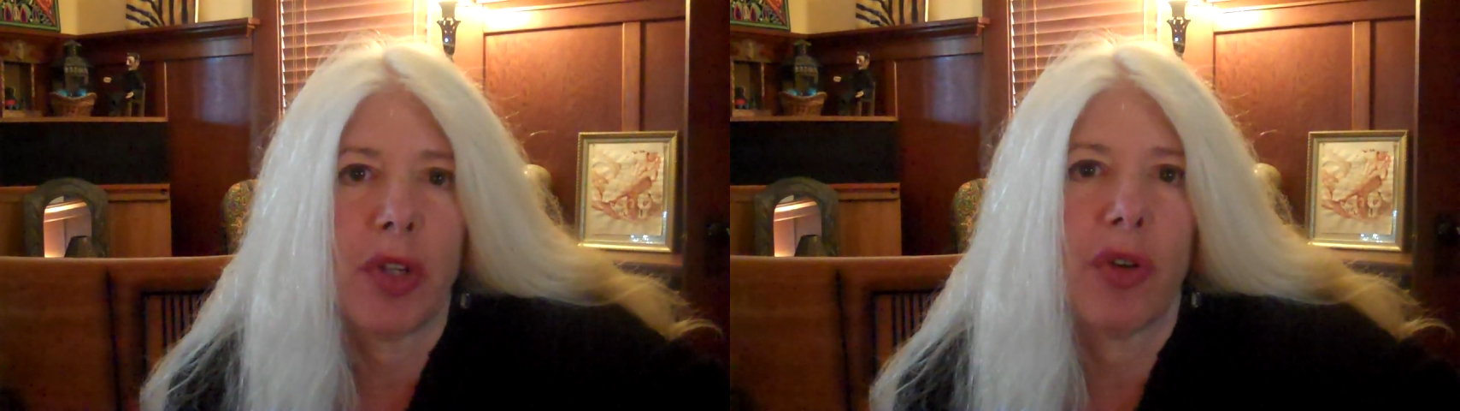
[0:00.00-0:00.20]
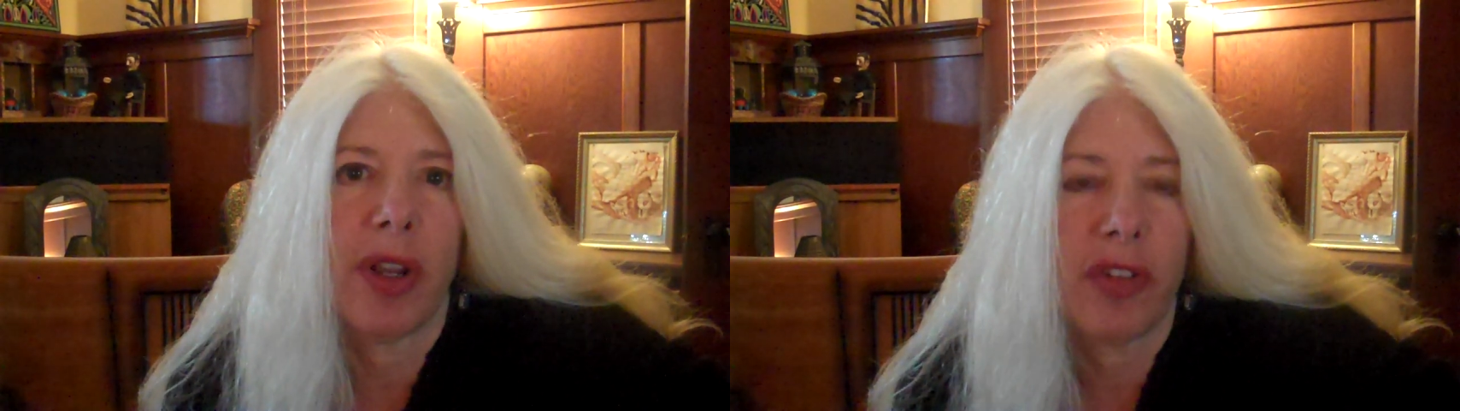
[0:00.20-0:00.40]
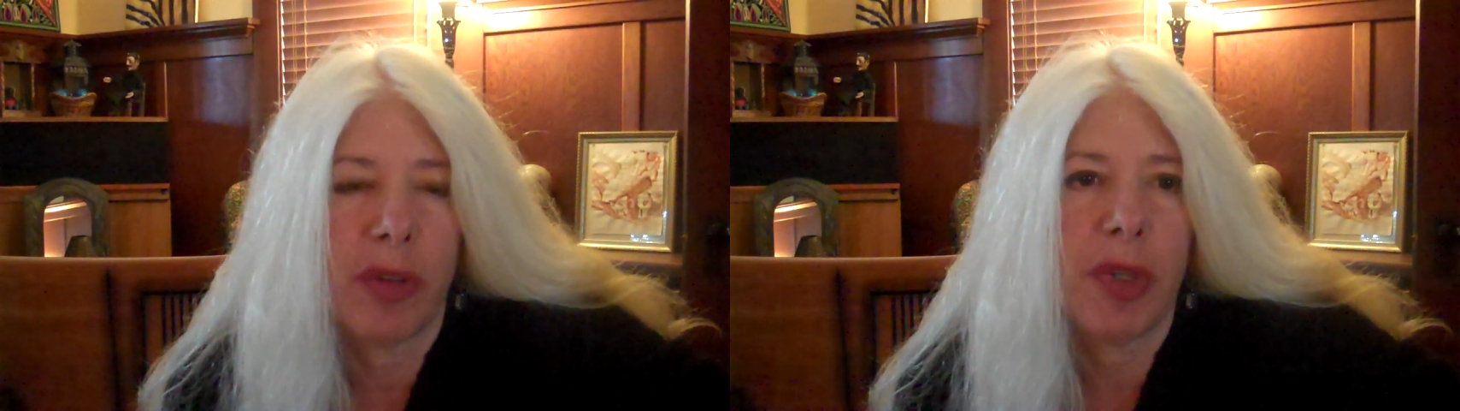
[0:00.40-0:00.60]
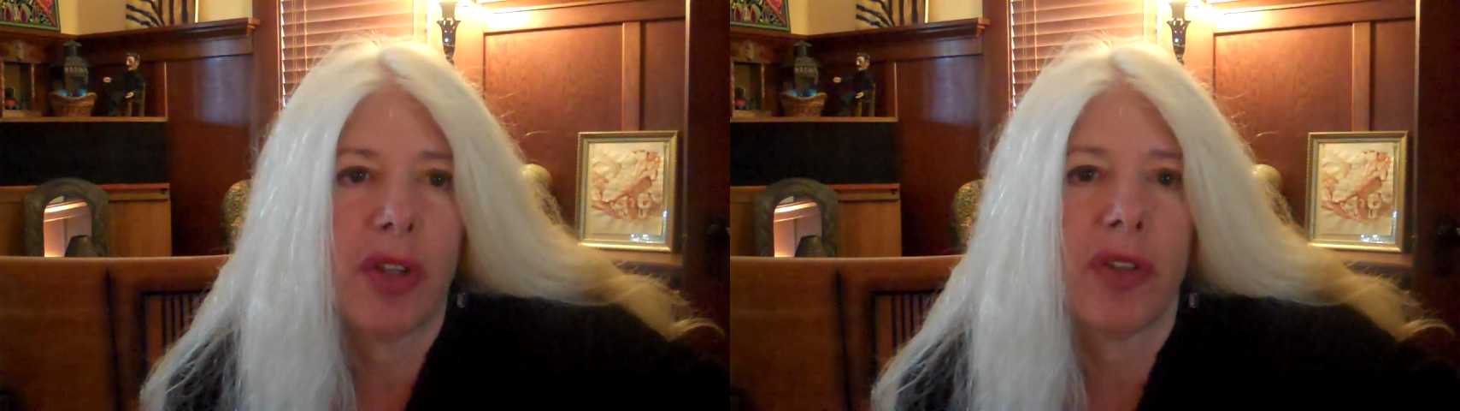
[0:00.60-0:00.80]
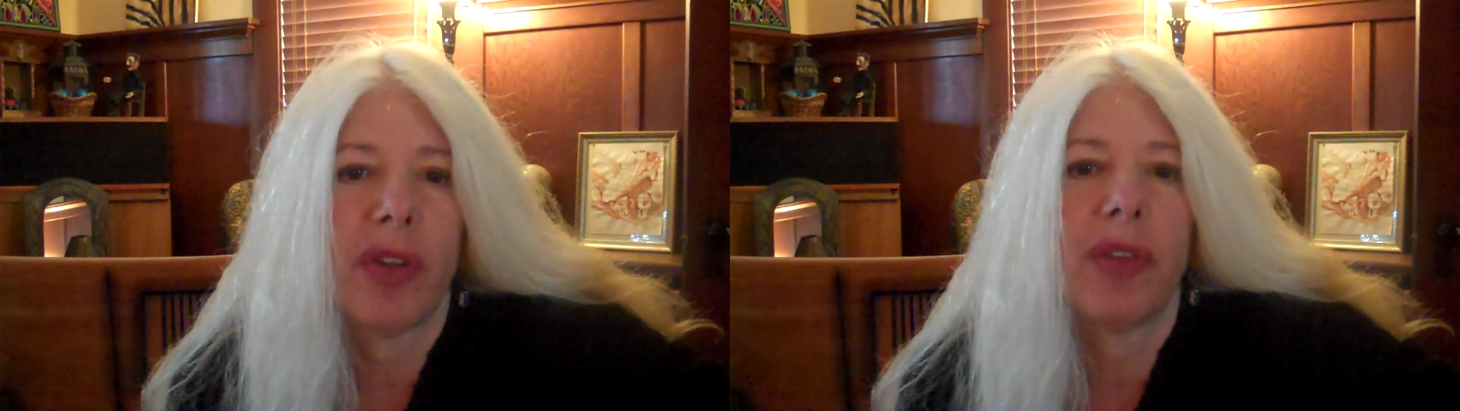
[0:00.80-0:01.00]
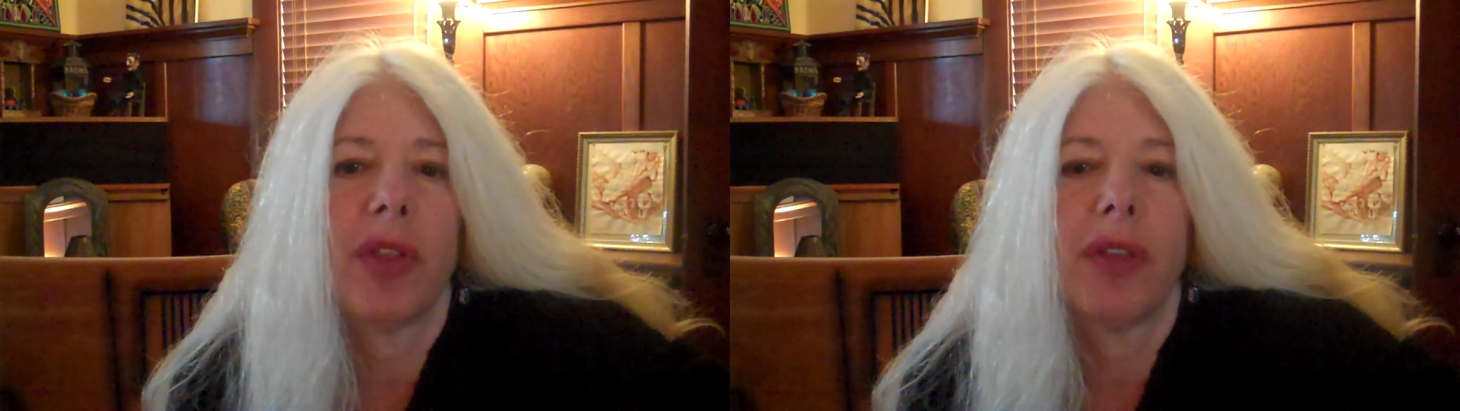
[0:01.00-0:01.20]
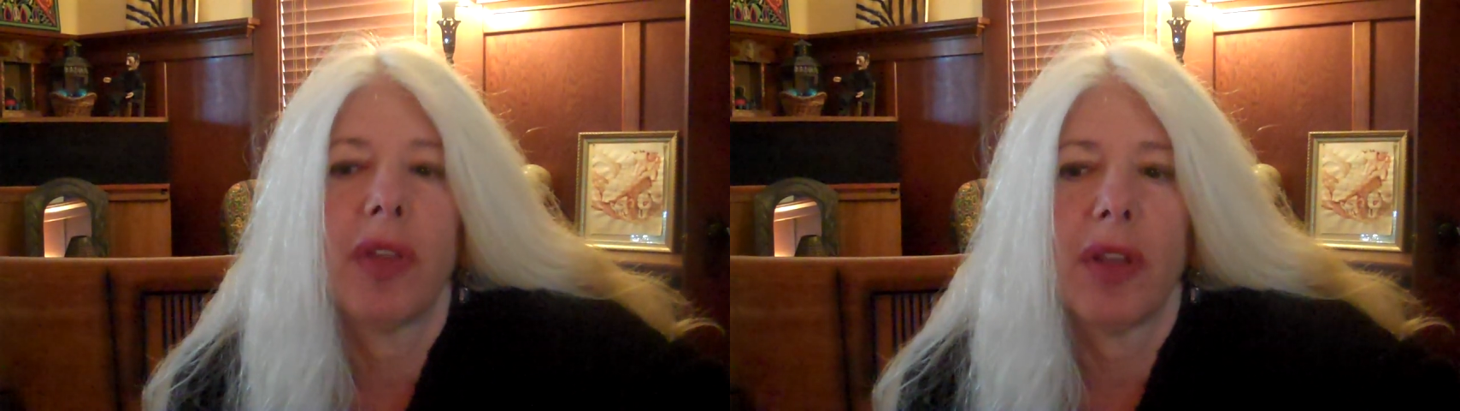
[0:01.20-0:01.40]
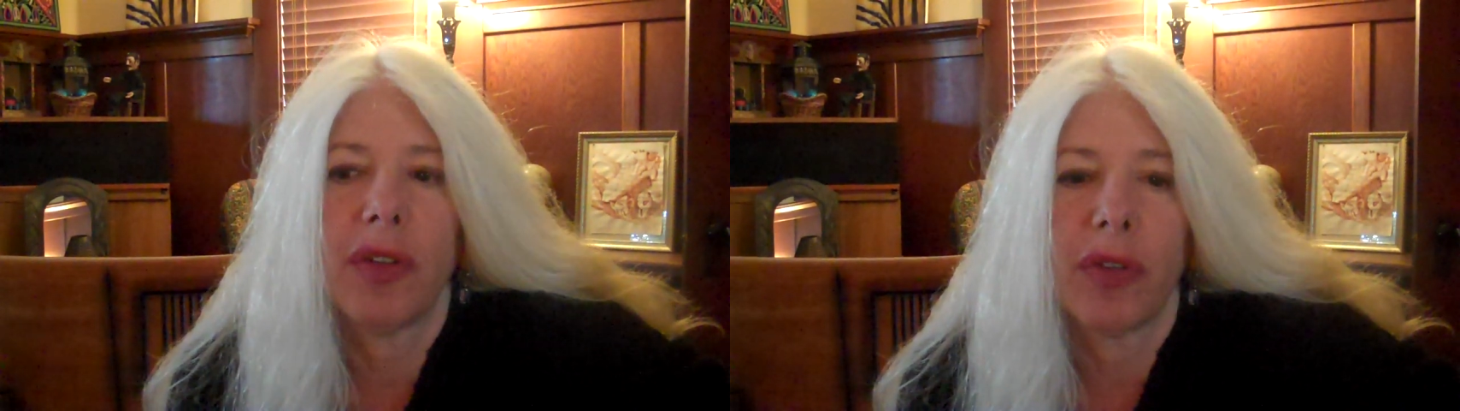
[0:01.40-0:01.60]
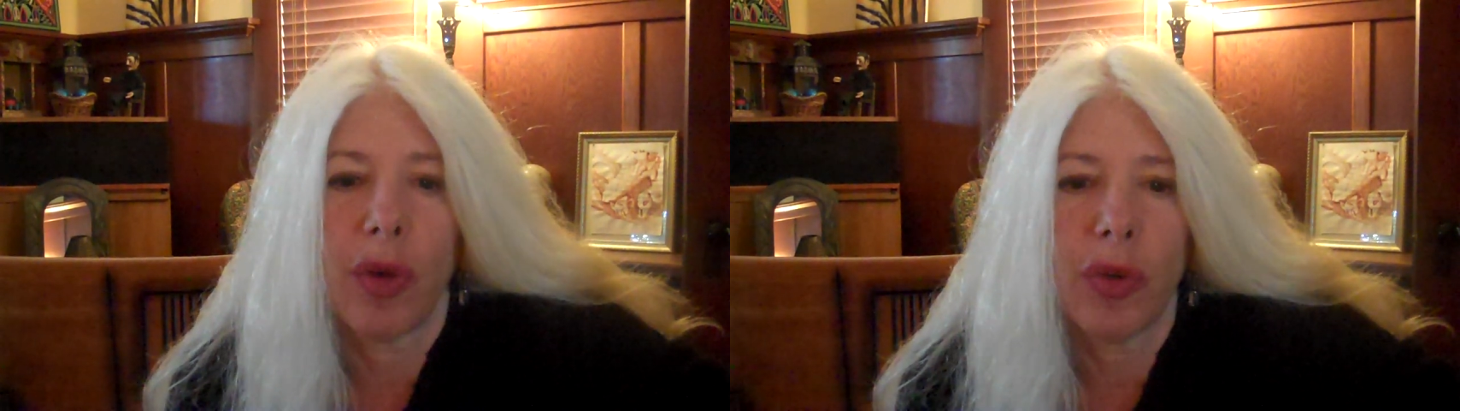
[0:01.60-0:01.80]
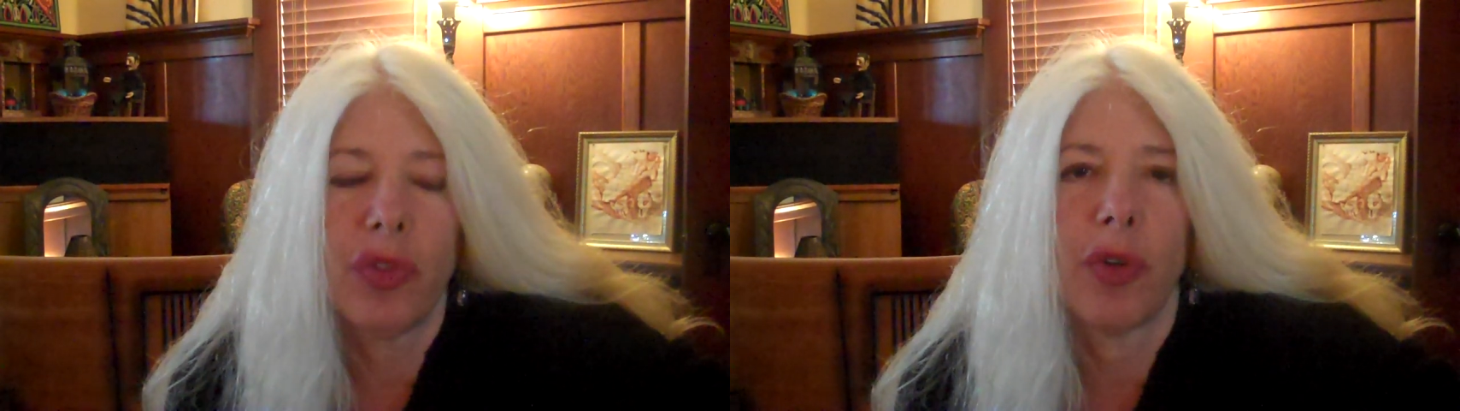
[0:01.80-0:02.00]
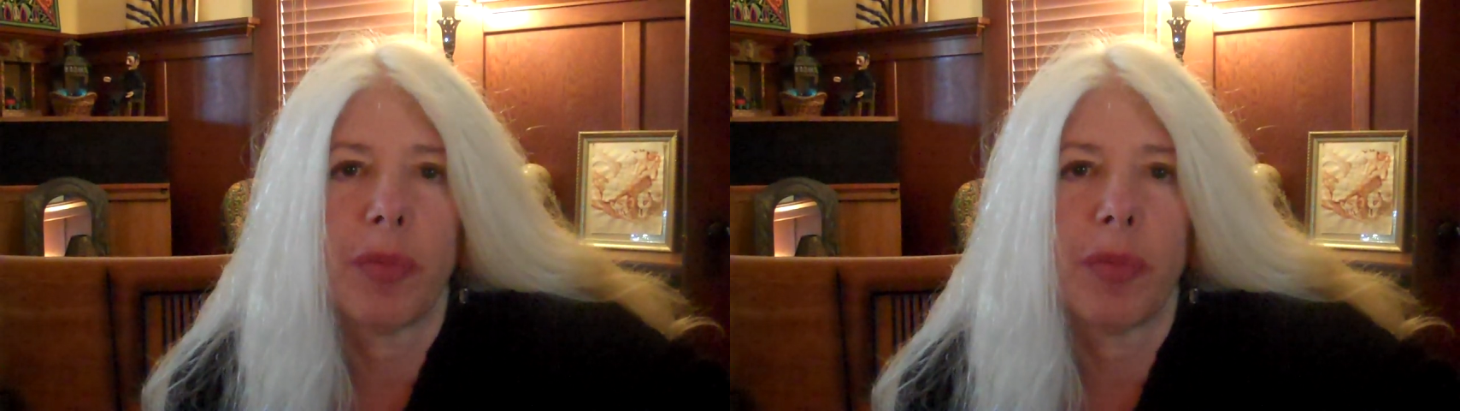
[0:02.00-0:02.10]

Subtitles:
crazy because I think that those